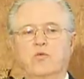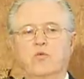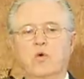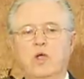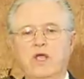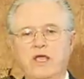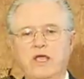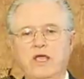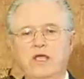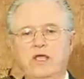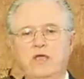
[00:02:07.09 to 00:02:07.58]

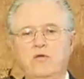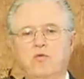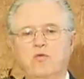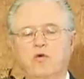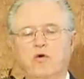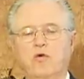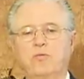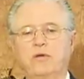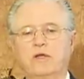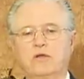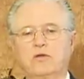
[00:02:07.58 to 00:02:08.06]
We
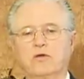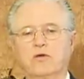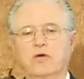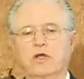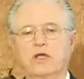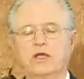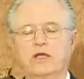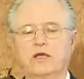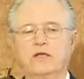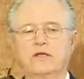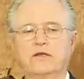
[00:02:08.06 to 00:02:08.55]
will be
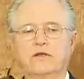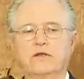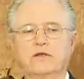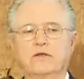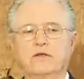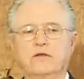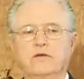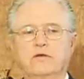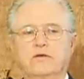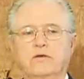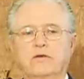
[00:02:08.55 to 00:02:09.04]
looking
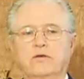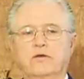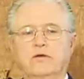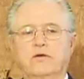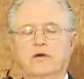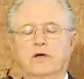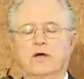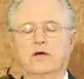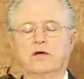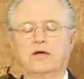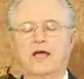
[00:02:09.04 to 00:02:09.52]

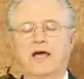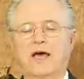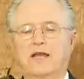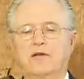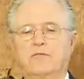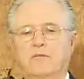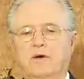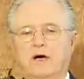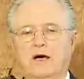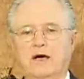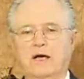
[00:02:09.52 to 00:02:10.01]

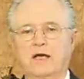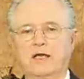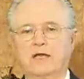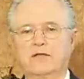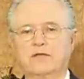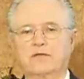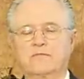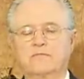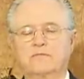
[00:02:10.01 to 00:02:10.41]
at mind.